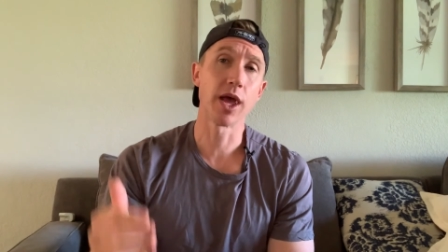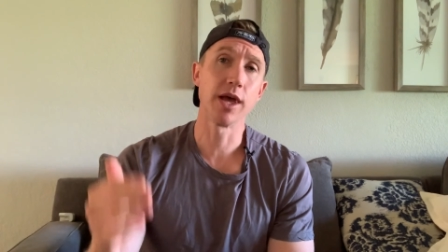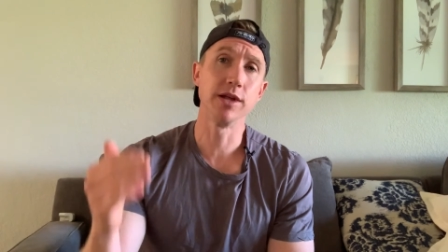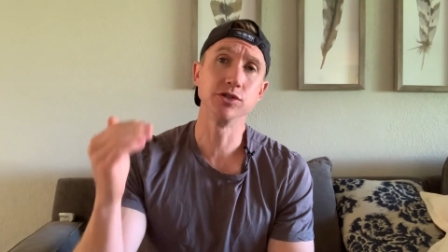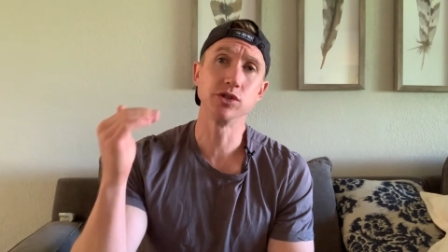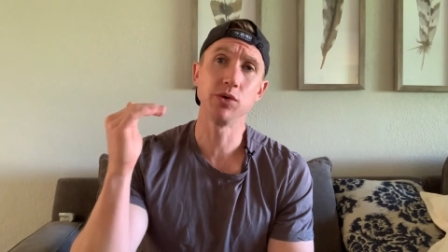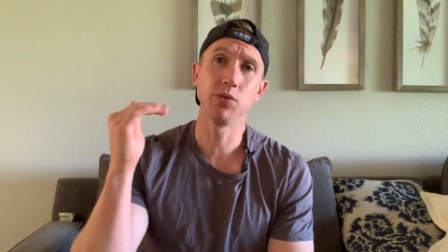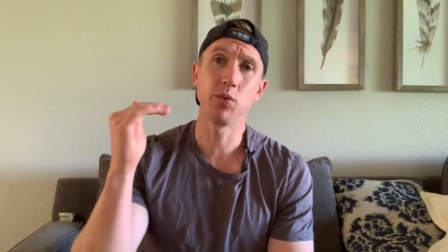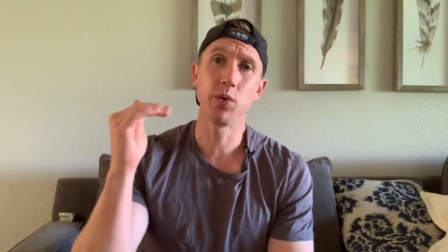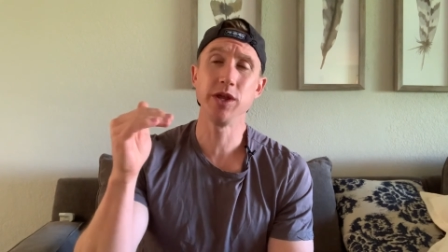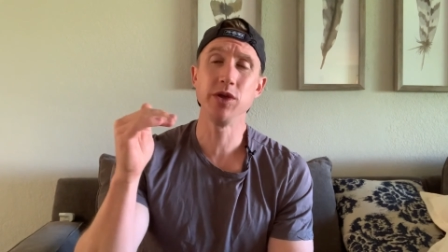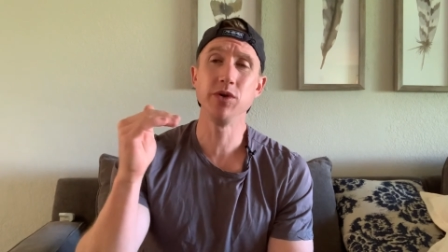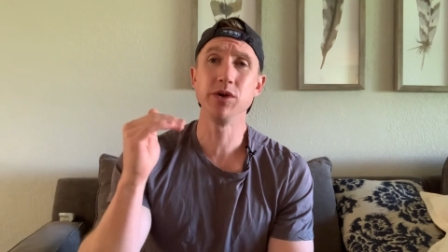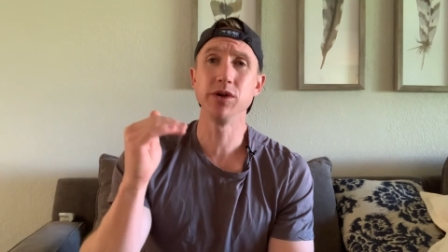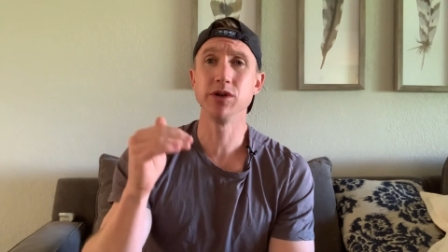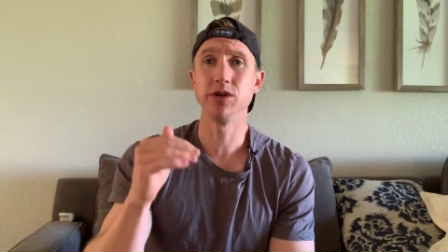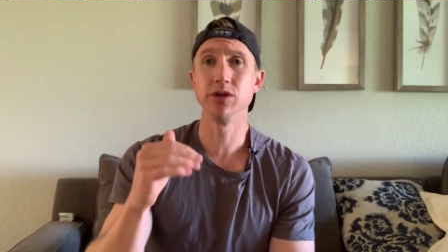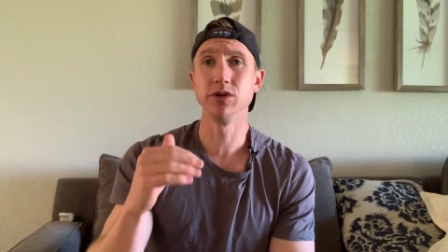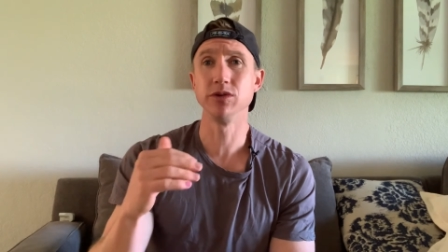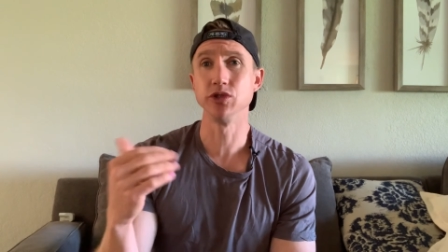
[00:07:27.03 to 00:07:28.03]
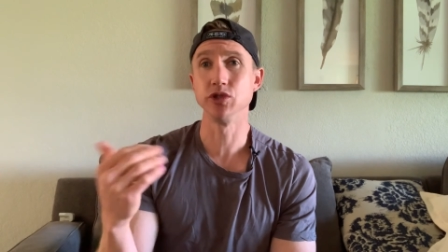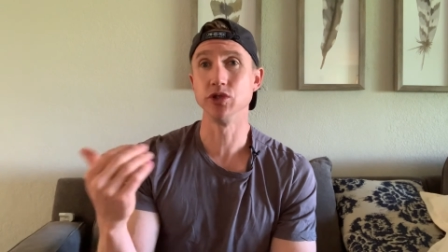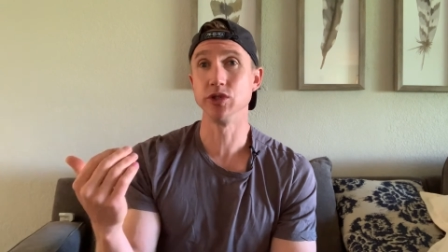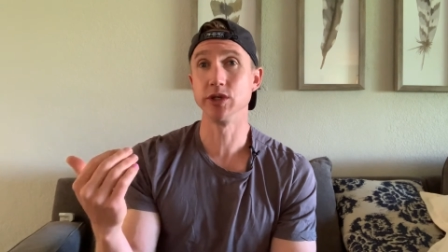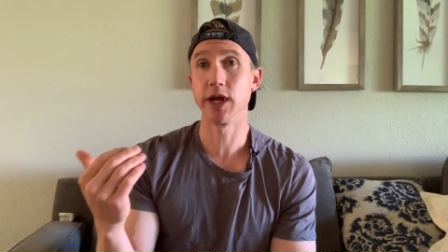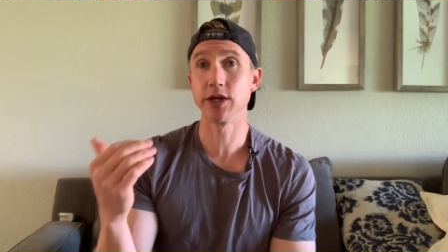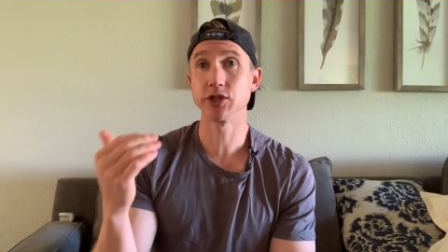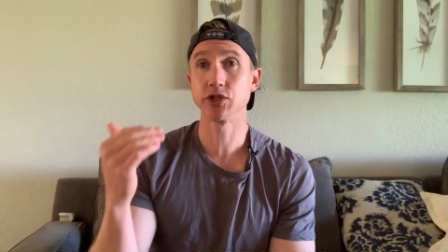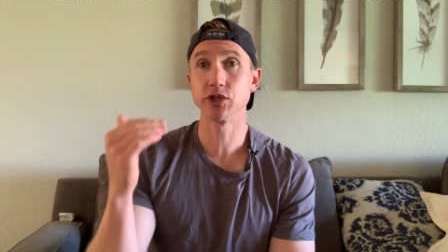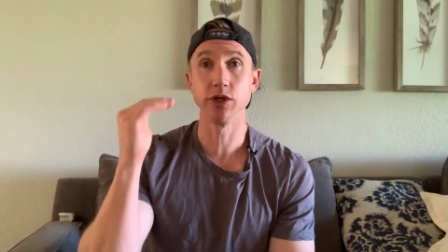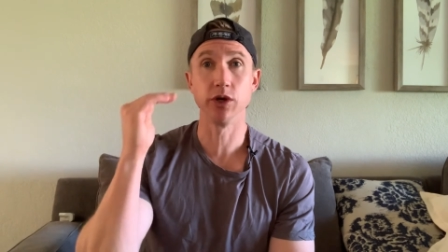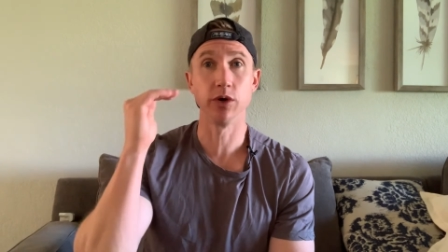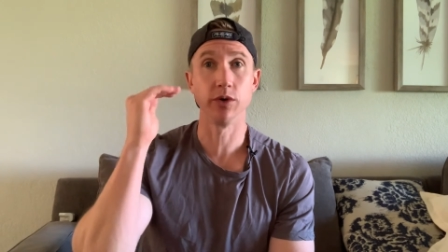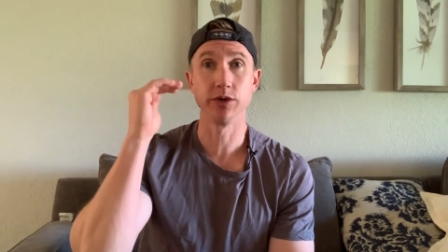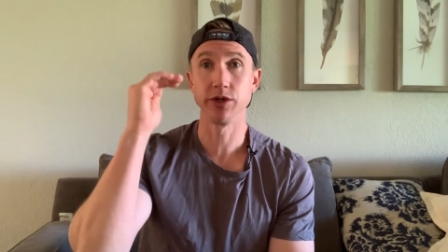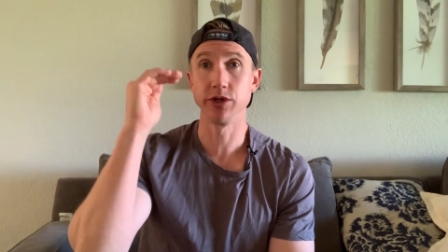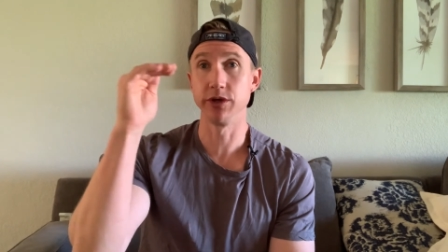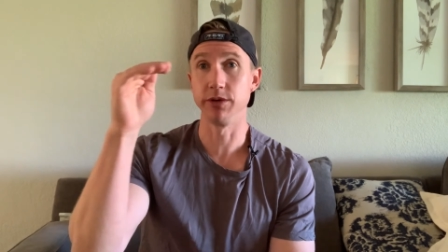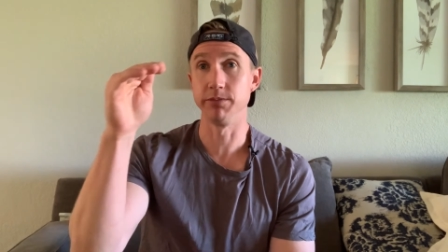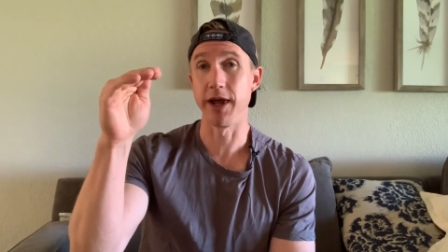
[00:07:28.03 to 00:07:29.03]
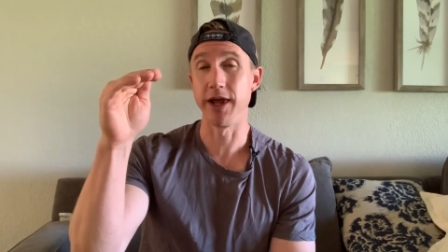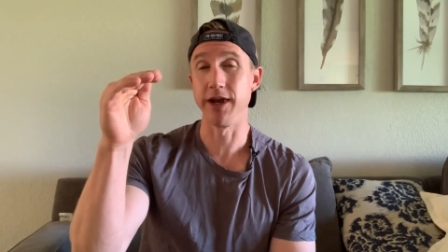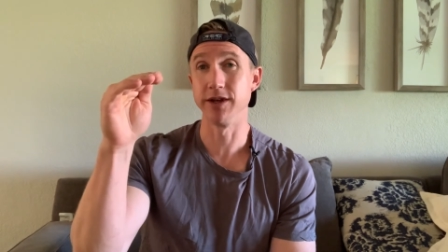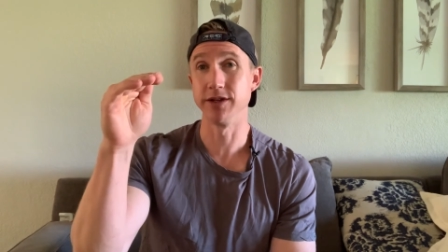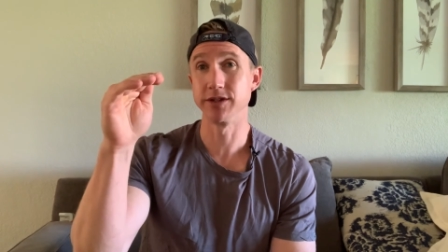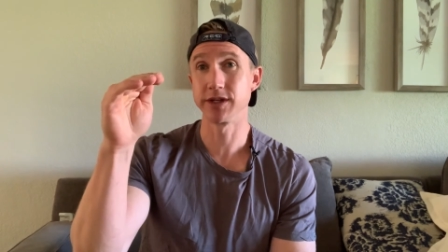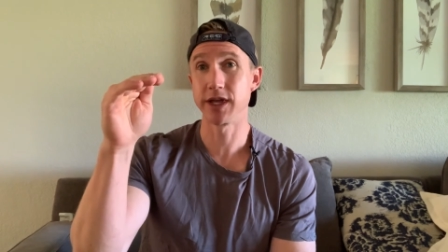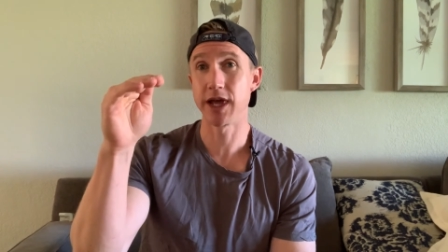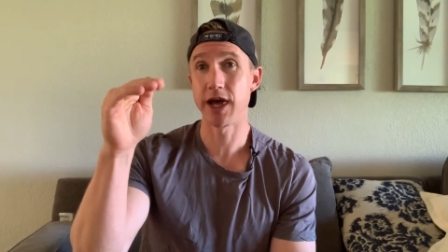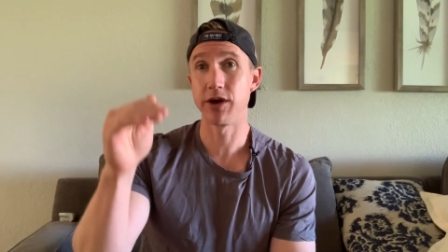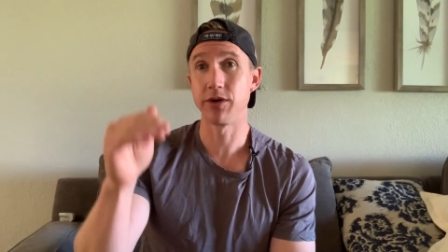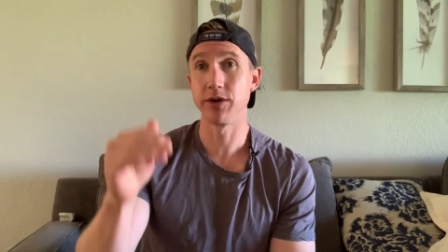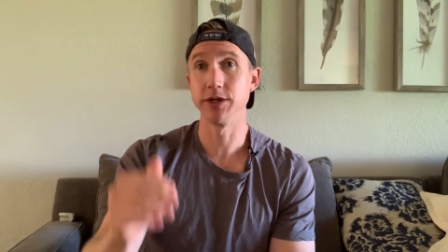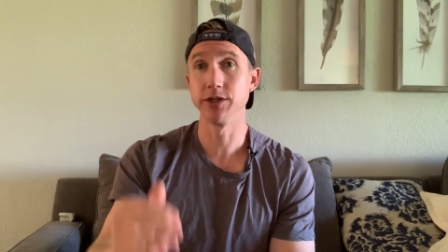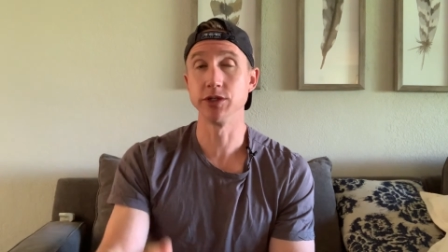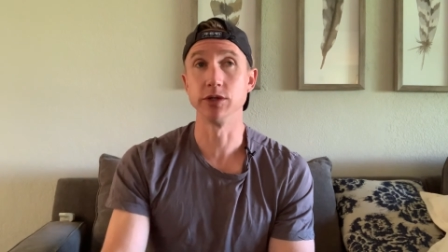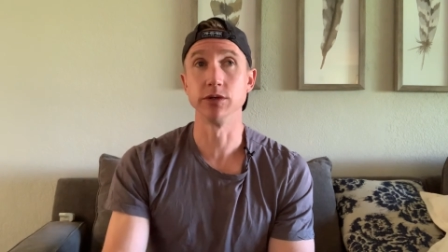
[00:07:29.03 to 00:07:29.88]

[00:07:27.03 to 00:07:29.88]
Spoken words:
And so what you can do is you can actually go into your maintenance calories.